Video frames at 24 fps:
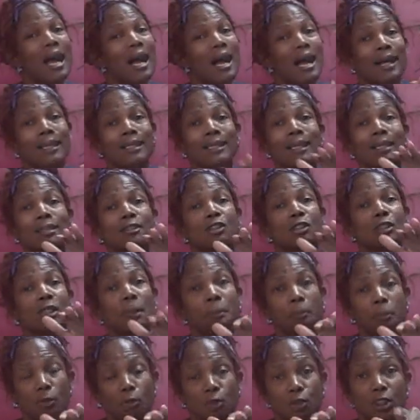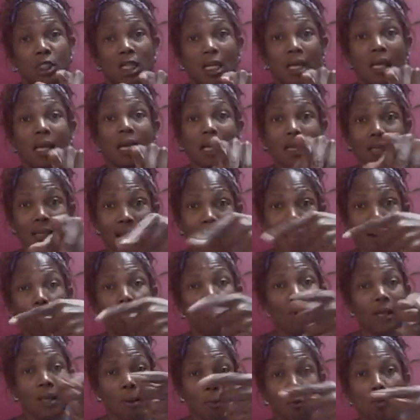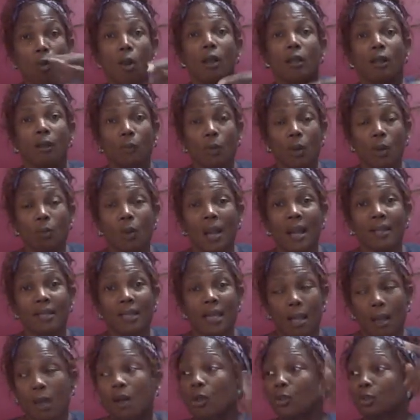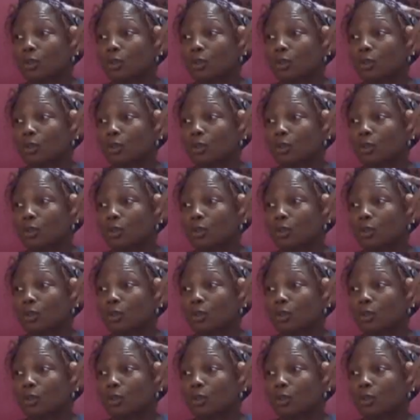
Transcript: I need simple shit like what I'm working with right now.